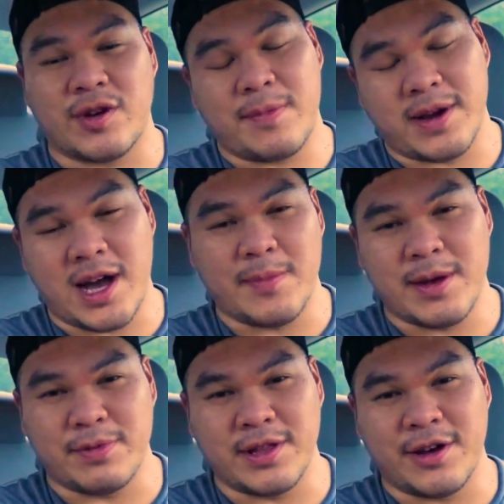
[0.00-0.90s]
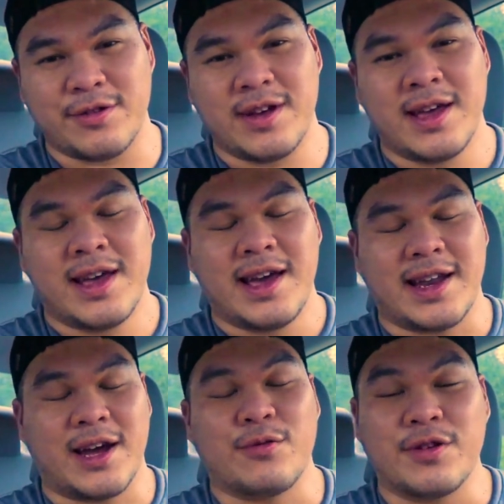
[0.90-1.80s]
drop a comment below
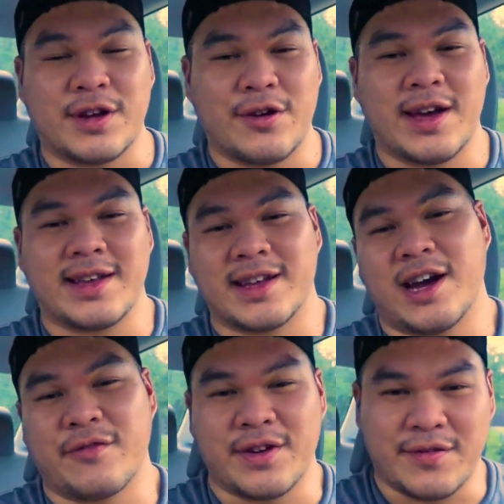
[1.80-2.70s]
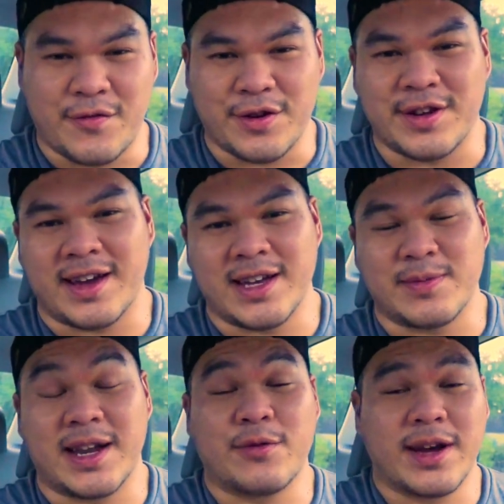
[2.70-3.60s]
and I will go ahead and cover it for you guys.
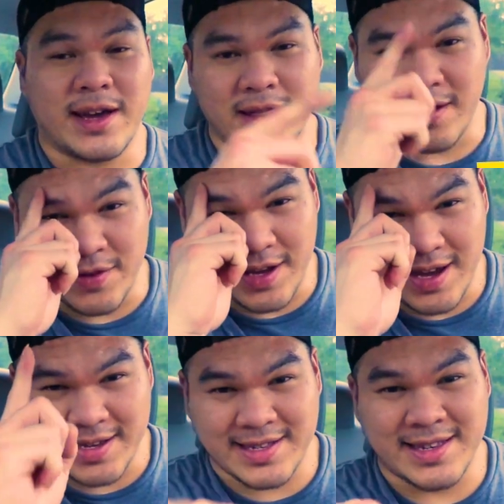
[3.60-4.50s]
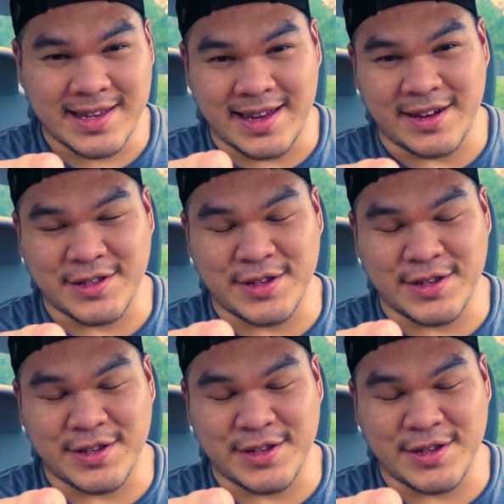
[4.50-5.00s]
But anyway, I love you guys, and I'll